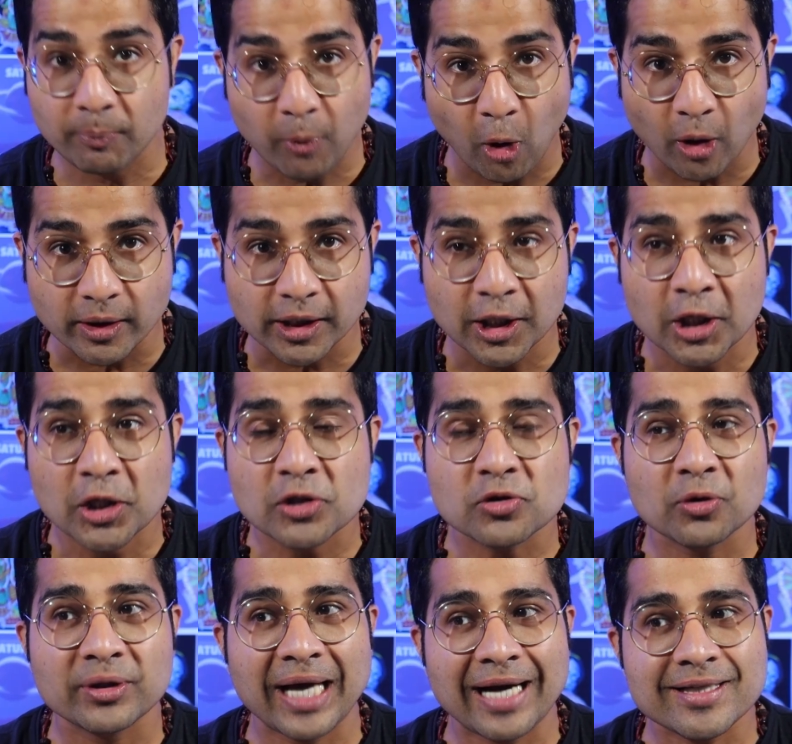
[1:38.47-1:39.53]
born.
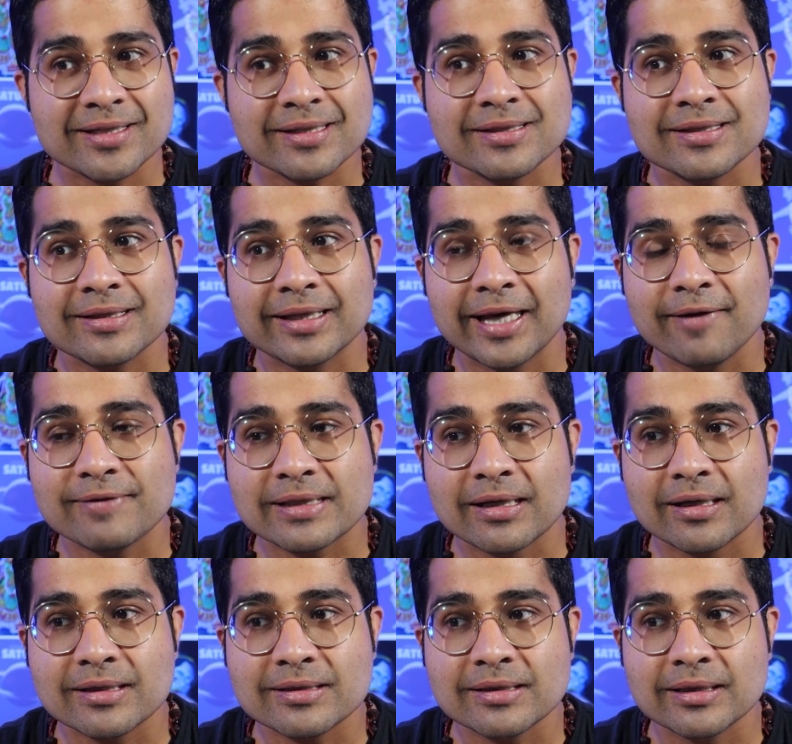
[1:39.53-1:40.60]
So that just gives
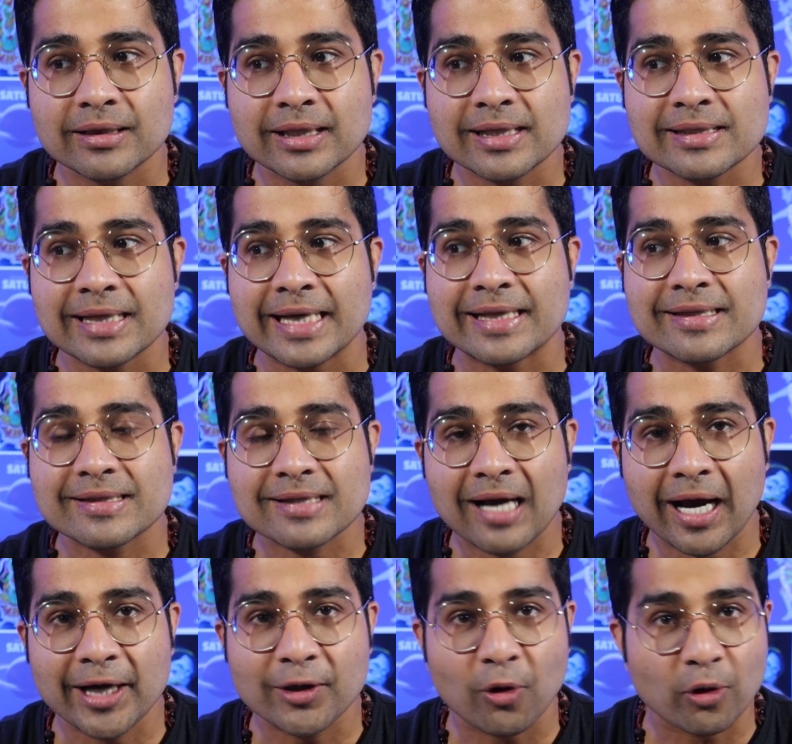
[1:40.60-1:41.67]
us this
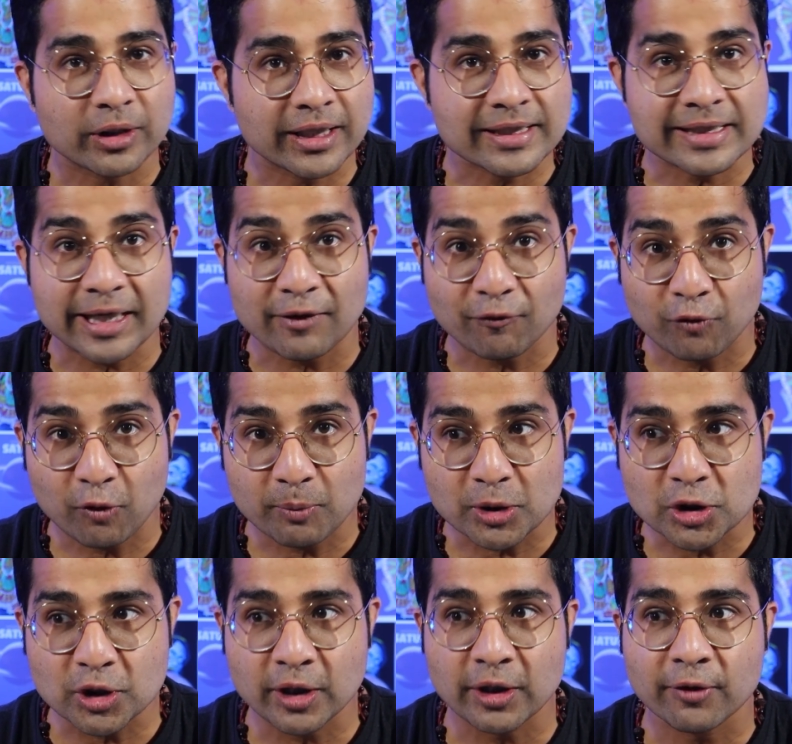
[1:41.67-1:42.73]
insight or this
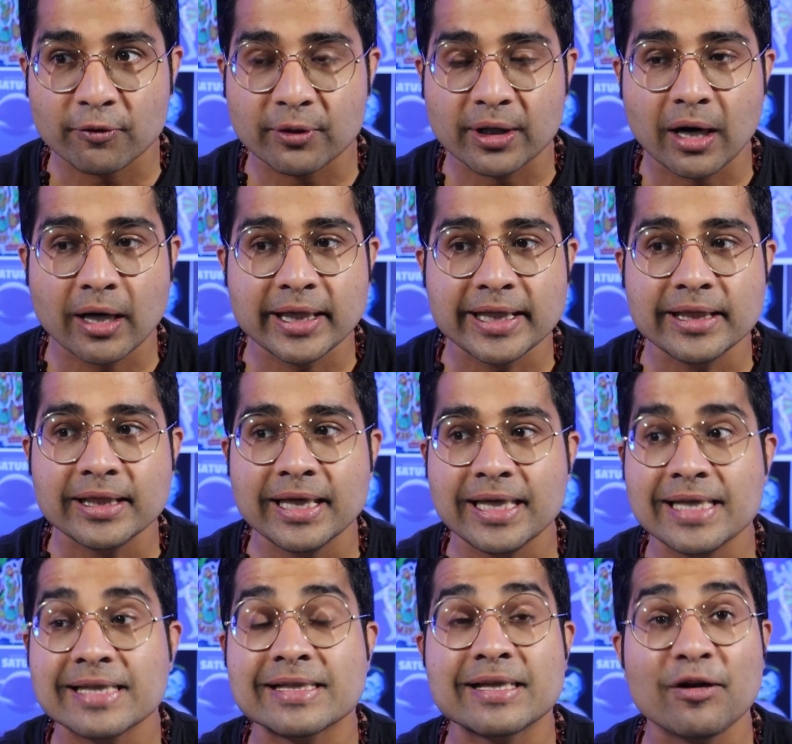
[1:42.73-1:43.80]
information regarding
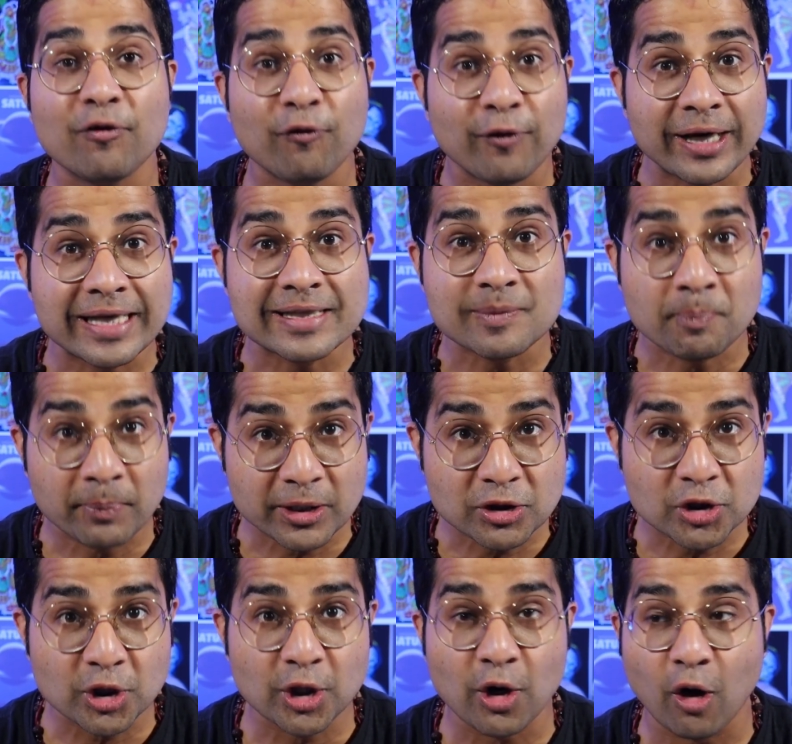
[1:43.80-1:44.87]
the surface
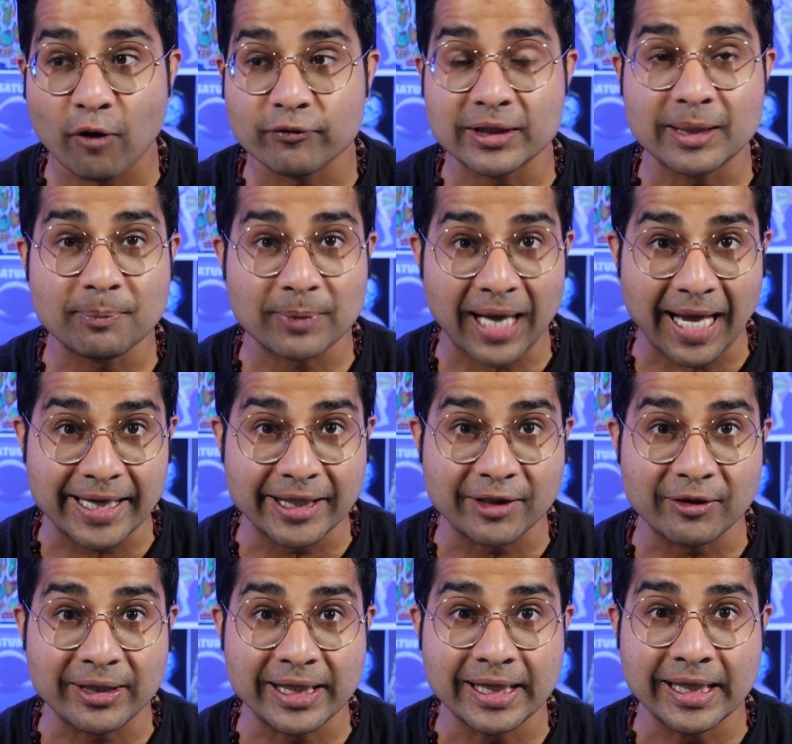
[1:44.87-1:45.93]
picture of the
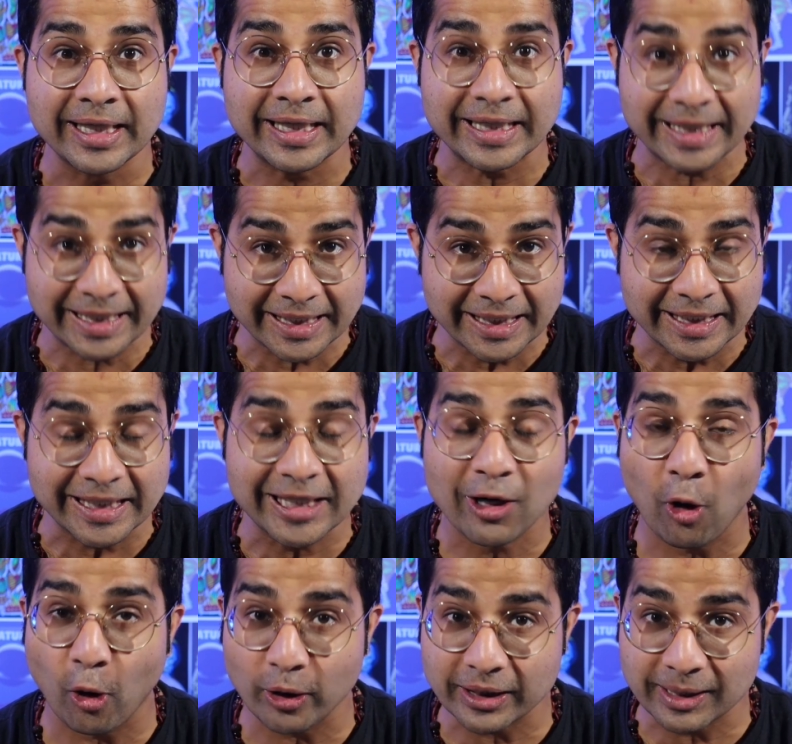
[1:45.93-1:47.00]
planetary
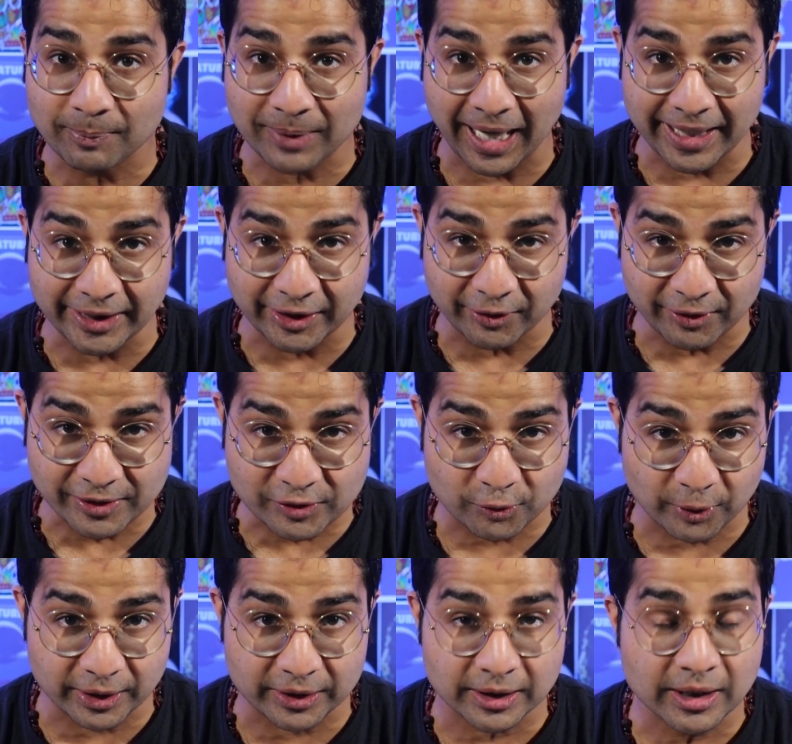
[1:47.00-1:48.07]
dignity or the planetary
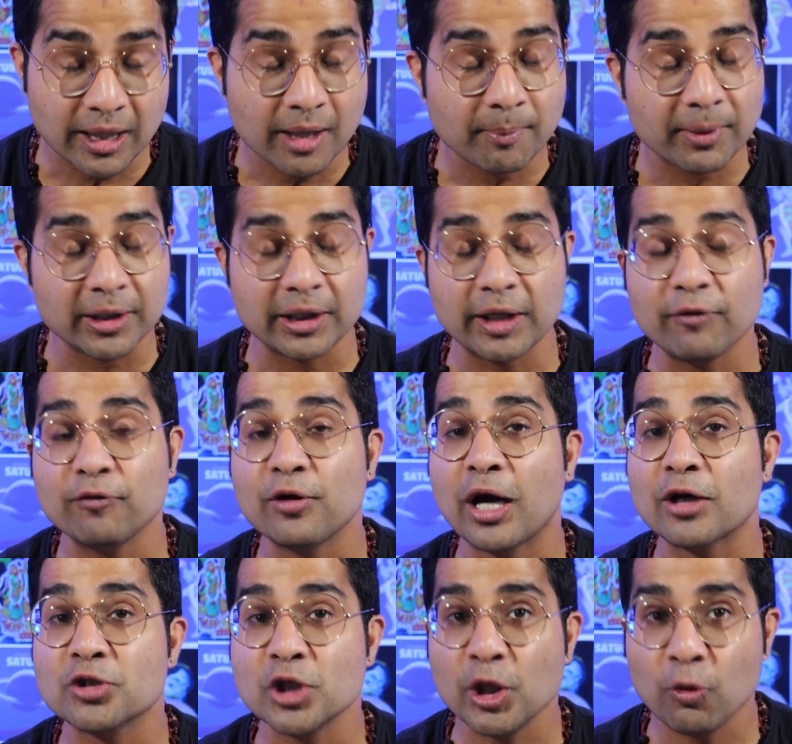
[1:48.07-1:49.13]
strength. But if you
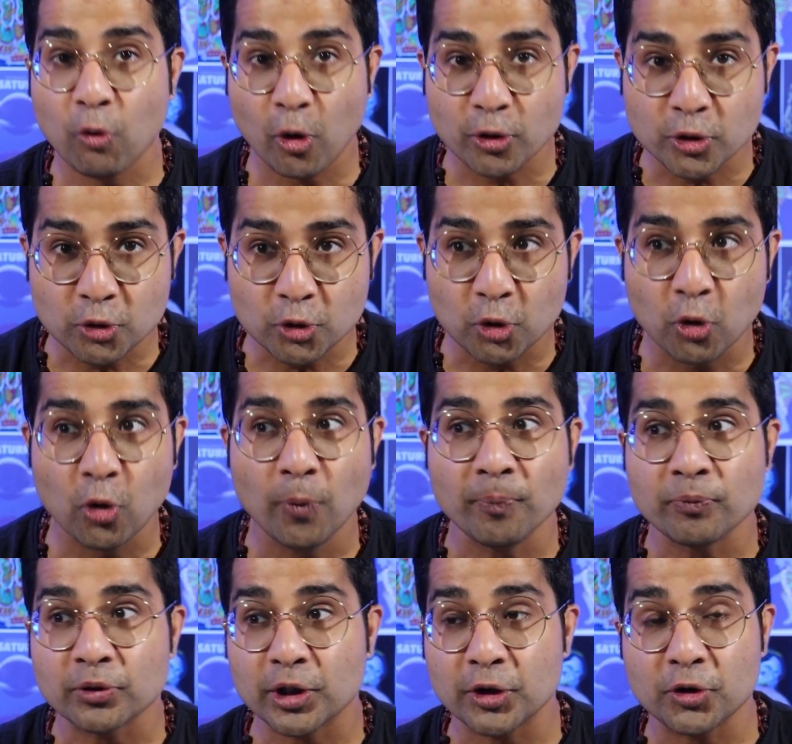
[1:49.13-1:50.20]
actually want to know
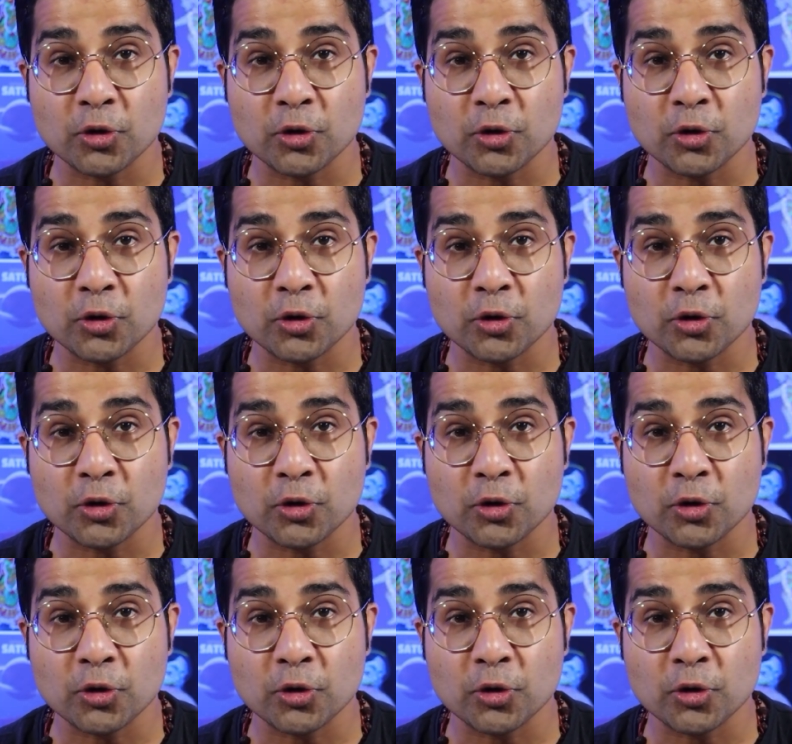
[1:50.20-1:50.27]
the